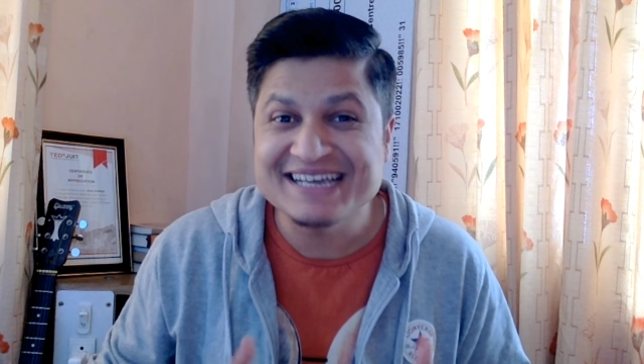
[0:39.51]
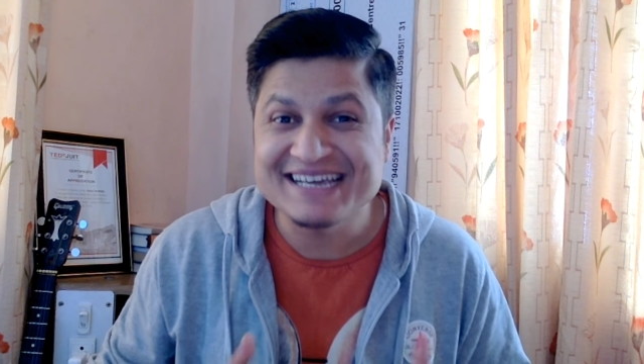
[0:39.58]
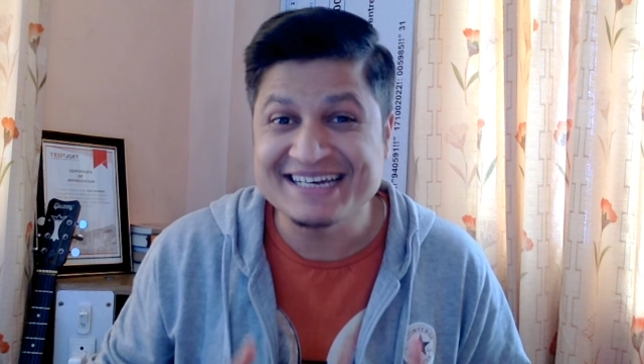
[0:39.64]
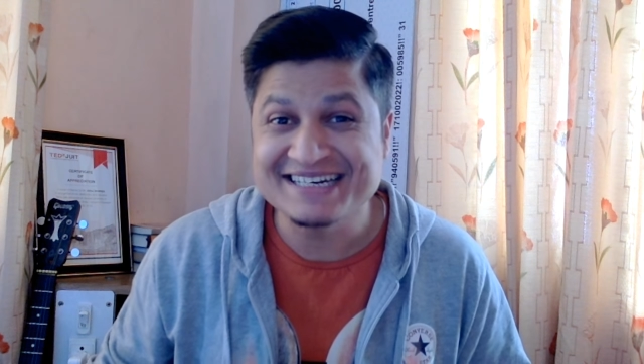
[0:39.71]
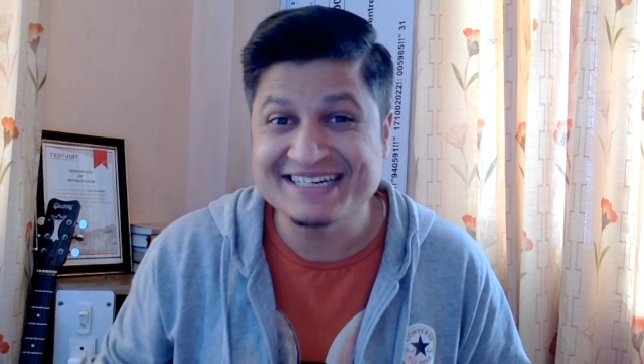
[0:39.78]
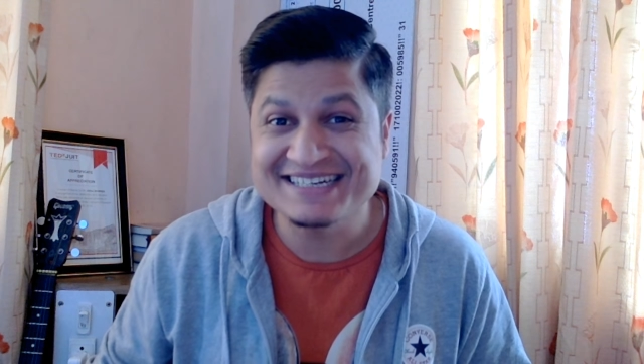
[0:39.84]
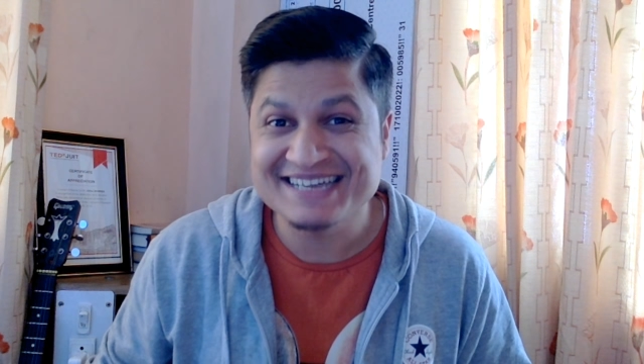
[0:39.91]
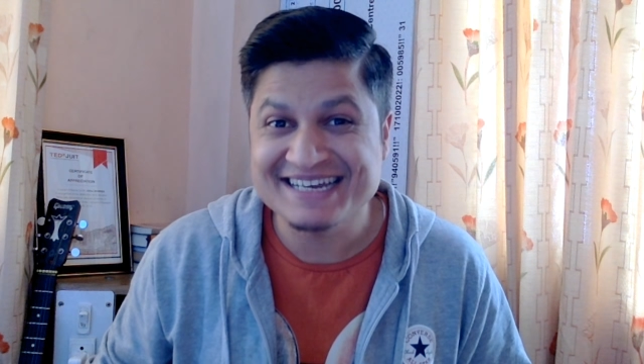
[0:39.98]

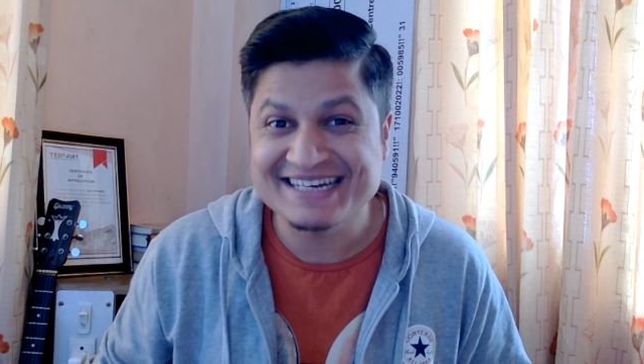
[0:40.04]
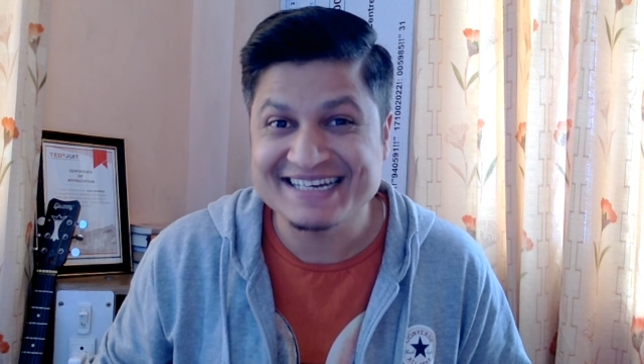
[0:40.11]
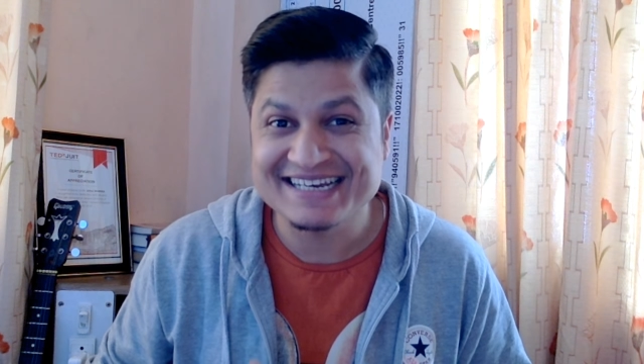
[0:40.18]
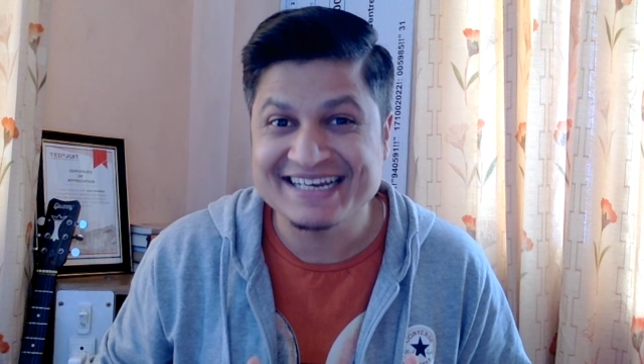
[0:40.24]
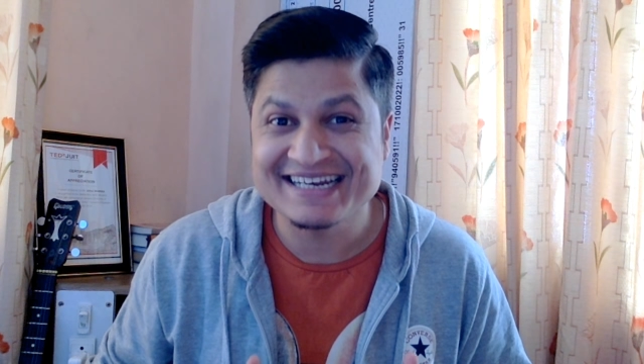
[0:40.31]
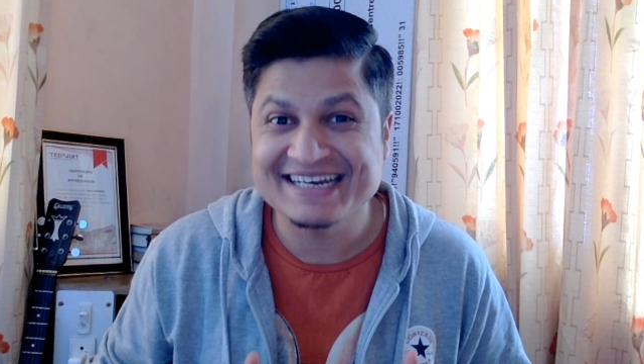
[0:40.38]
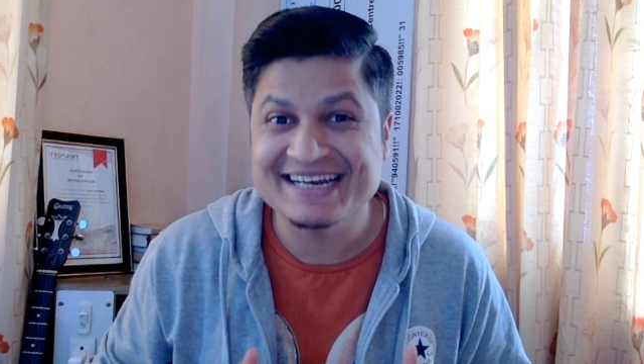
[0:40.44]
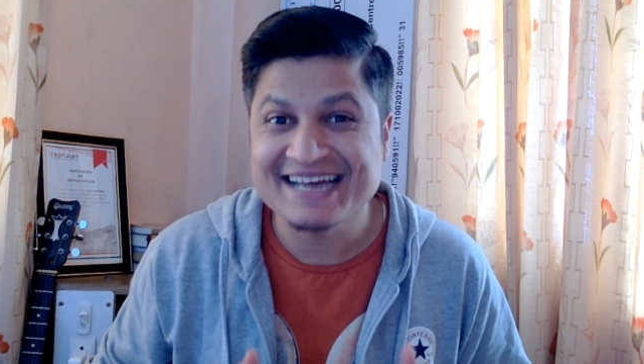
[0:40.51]
internet
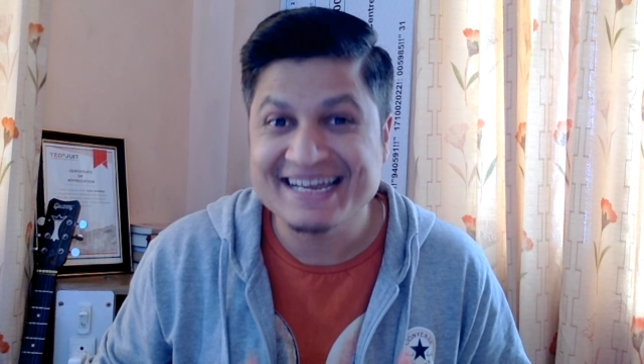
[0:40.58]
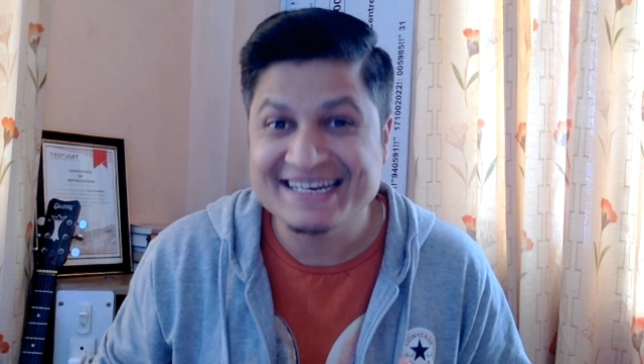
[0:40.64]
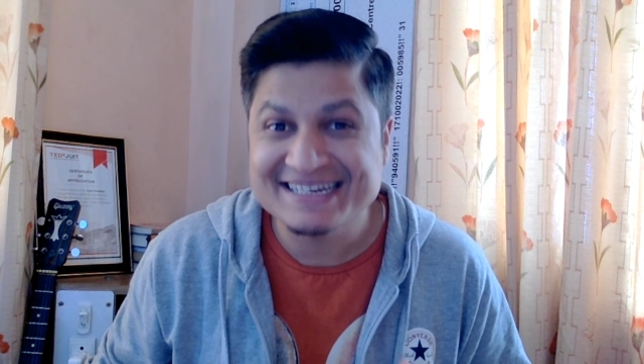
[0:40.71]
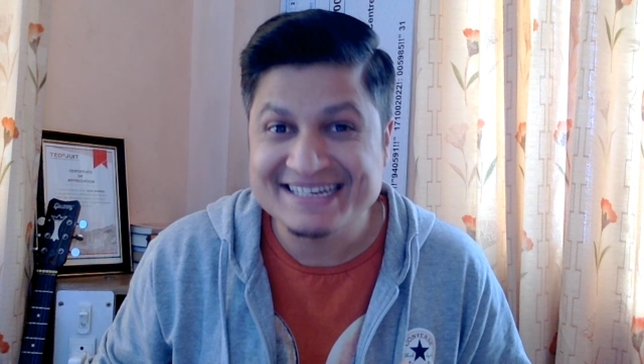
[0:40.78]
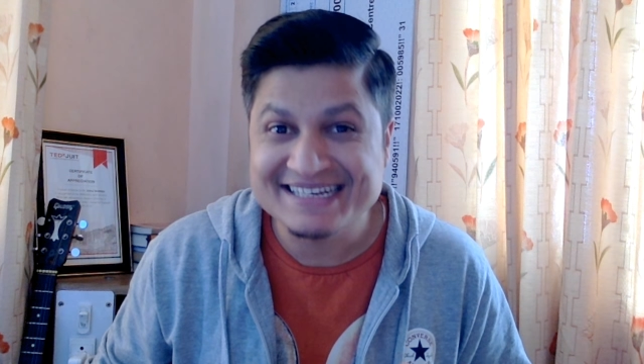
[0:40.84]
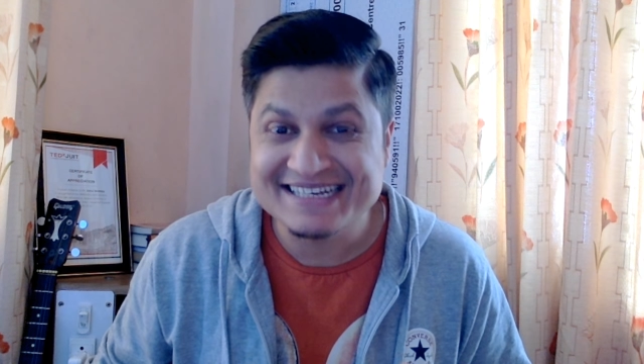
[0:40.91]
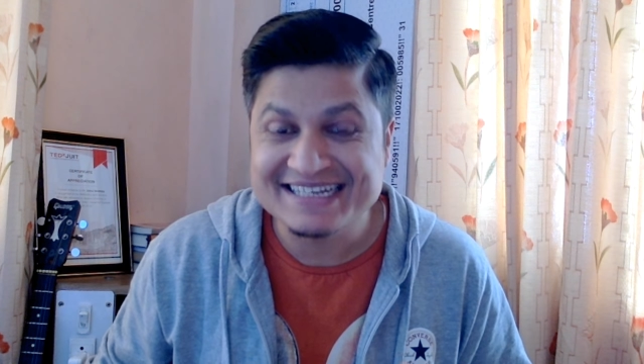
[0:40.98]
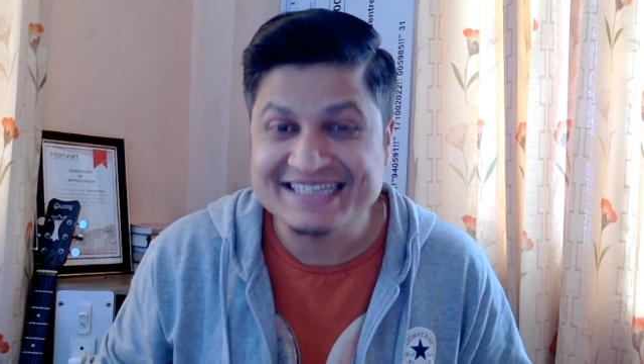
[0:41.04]
in
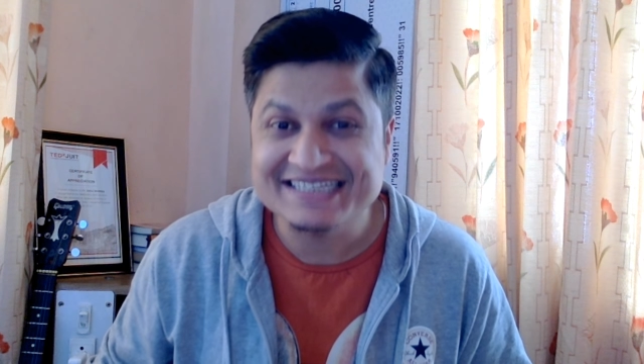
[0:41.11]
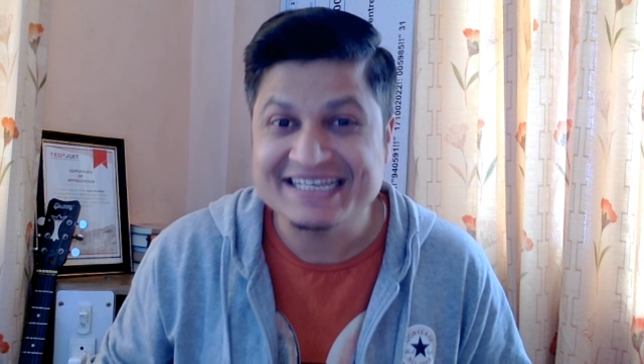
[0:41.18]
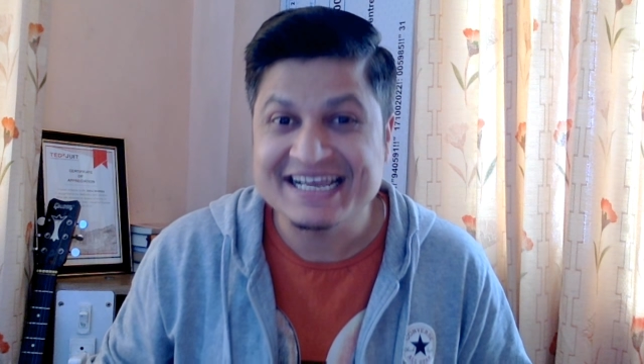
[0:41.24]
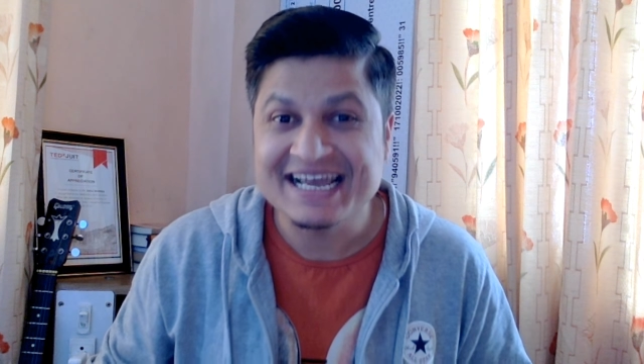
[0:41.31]
90s